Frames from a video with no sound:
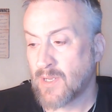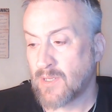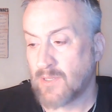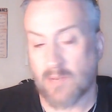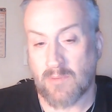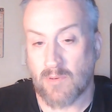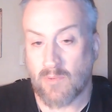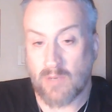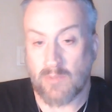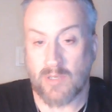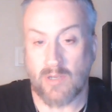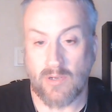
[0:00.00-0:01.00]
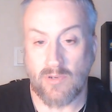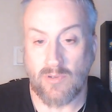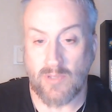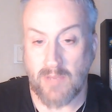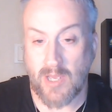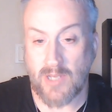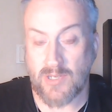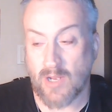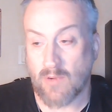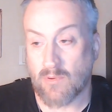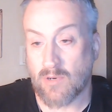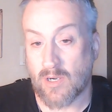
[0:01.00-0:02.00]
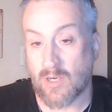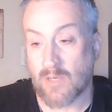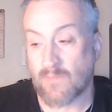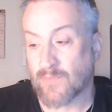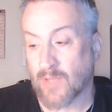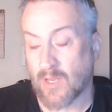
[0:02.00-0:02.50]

Number one, we don't know who the Magi were.